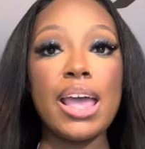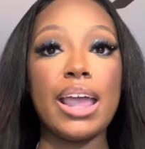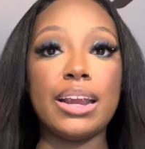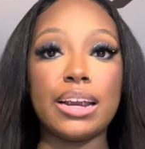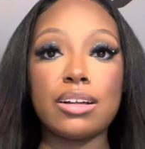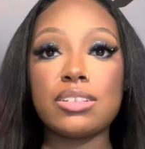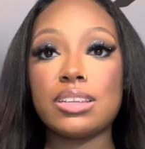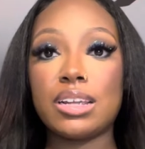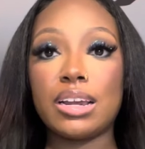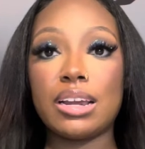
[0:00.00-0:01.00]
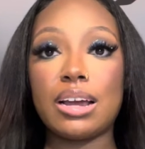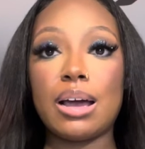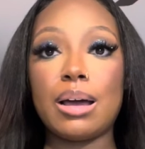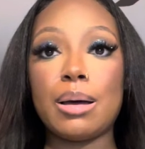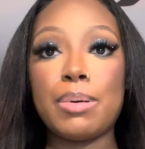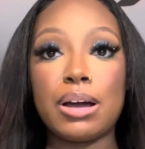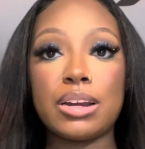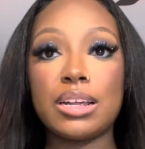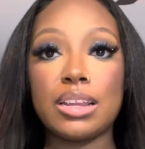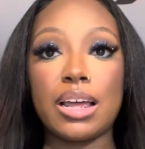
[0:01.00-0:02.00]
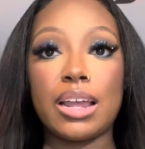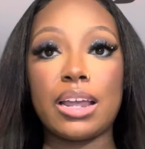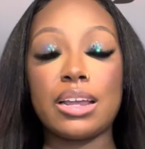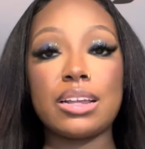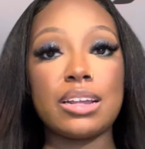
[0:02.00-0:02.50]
And now to think about it, like